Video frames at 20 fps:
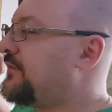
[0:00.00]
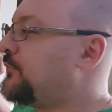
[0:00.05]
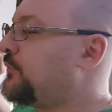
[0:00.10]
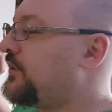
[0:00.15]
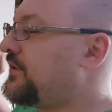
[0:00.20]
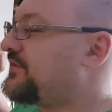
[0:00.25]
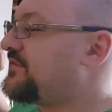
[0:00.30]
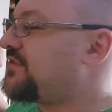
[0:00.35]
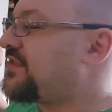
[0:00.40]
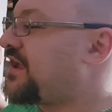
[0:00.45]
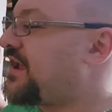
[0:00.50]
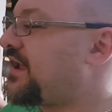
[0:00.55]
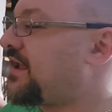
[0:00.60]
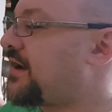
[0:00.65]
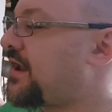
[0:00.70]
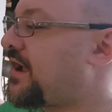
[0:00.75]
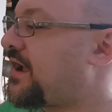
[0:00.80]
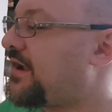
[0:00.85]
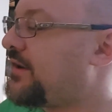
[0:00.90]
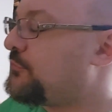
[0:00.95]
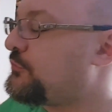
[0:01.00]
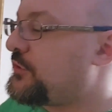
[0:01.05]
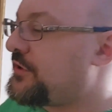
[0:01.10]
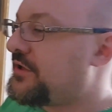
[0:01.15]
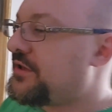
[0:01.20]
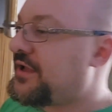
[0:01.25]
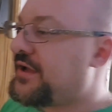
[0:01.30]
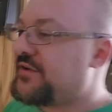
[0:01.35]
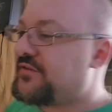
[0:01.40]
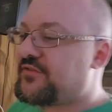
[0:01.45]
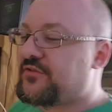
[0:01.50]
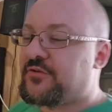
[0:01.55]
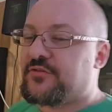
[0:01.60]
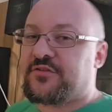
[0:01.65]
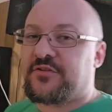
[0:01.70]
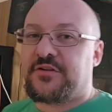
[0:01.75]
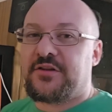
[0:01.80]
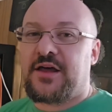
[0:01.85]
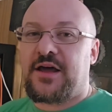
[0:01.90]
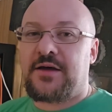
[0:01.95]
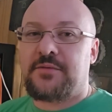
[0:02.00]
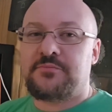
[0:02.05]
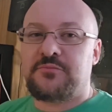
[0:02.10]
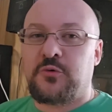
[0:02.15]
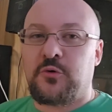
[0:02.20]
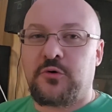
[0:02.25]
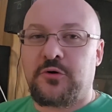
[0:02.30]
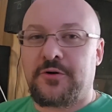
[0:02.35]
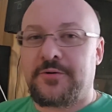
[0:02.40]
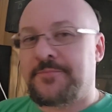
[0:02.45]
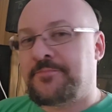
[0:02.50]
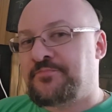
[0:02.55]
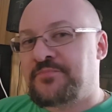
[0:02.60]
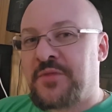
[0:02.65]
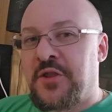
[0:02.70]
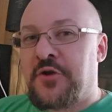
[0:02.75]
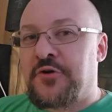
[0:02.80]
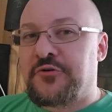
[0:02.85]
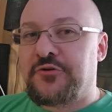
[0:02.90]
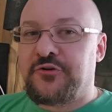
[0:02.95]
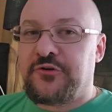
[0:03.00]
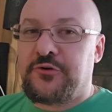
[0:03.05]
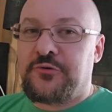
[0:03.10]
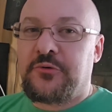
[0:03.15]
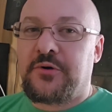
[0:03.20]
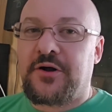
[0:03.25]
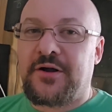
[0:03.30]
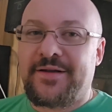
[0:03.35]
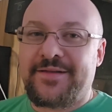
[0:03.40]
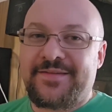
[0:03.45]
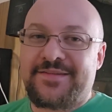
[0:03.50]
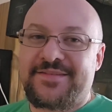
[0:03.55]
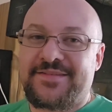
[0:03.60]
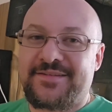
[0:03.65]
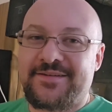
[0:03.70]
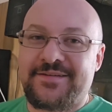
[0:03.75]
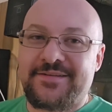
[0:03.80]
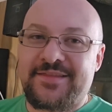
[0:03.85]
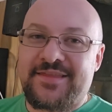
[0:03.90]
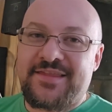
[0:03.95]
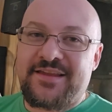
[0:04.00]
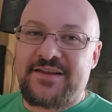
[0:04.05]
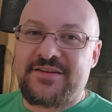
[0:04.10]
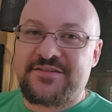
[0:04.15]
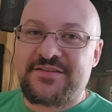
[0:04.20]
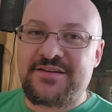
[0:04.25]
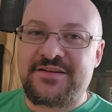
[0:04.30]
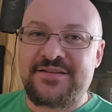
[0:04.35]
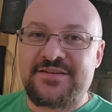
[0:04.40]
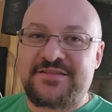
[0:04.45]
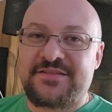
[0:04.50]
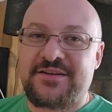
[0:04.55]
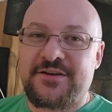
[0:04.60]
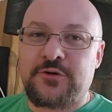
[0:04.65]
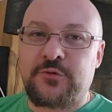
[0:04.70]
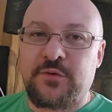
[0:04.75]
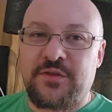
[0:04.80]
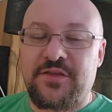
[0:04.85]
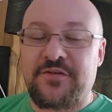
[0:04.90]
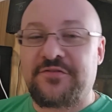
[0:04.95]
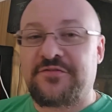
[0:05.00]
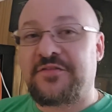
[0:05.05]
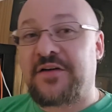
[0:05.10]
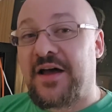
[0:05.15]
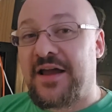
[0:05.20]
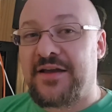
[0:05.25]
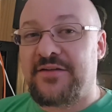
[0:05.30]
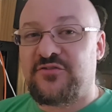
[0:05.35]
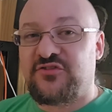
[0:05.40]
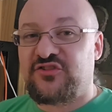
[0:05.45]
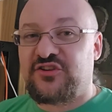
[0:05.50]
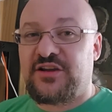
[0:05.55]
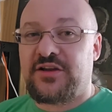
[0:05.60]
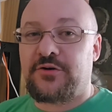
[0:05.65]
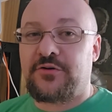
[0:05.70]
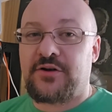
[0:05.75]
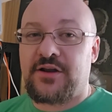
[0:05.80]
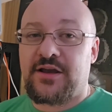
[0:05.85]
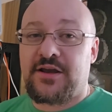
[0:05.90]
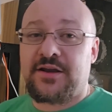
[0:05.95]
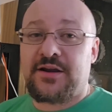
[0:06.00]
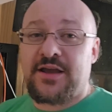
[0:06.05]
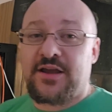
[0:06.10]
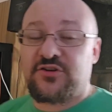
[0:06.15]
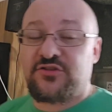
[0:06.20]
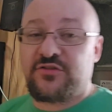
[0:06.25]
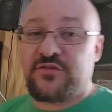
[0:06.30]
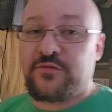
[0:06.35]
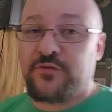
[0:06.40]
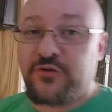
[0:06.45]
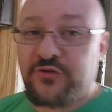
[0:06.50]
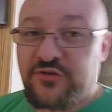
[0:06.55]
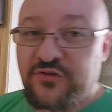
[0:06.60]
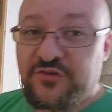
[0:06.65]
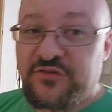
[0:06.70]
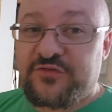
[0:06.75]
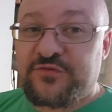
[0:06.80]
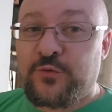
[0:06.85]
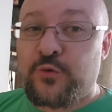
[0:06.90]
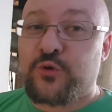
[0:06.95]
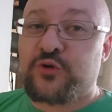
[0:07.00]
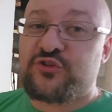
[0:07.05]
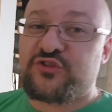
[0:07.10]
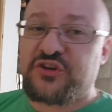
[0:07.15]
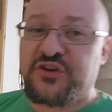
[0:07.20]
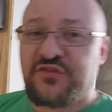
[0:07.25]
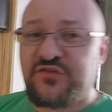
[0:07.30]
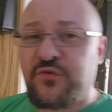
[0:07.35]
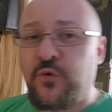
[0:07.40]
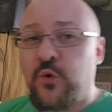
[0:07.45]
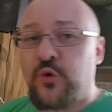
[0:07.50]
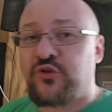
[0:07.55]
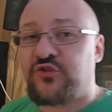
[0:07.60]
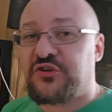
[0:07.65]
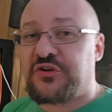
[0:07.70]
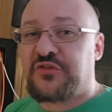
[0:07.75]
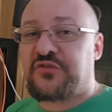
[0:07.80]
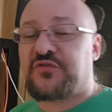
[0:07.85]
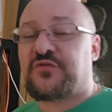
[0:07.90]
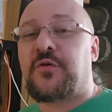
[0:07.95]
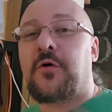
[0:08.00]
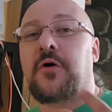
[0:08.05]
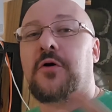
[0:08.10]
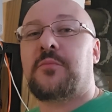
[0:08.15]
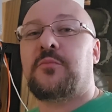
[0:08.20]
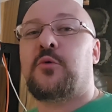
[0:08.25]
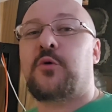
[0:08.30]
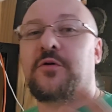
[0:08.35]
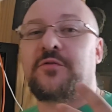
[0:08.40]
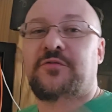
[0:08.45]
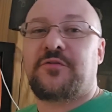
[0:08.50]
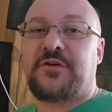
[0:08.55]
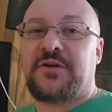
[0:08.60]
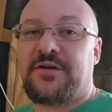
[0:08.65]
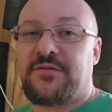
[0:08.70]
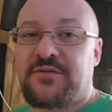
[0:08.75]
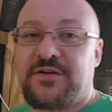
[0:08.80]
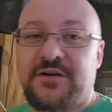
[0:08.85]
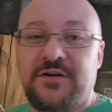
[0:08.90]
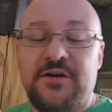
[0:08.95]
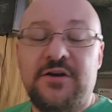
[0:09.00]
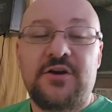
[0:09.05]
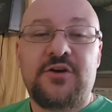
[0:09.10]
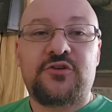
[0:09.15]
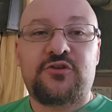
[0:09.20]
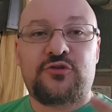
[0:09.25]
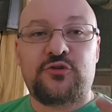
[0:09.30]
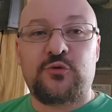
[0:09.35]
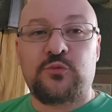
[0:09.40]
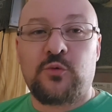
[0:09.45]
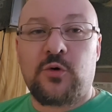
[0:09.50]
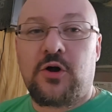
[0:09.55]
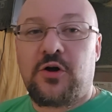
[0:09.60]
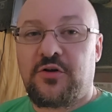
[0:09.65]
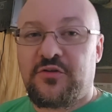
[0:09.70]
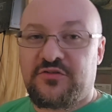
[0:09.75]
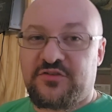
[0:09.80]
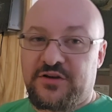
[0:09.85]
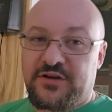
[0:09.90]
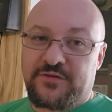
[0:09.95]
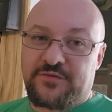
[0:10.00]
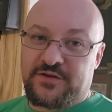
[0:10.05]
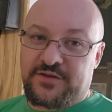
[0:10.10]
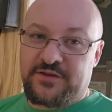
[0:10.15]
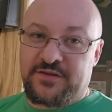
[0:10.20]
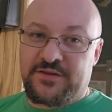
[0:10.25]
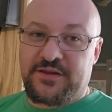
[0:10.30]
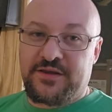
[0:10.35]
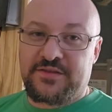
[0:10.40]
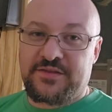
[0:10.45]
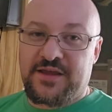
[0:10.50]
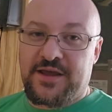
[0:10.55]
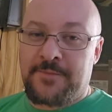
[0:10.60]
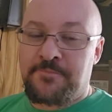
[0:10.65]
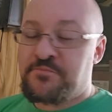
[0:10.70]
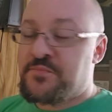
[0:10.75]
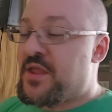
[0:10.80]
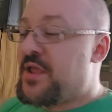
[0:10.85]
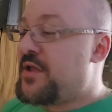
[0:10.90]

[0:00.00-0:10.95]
Was that I realized there's a lot more nuance and things to consider with a 5G internet connection versus 4G. 4G is far more forgiving to walls and everything like that.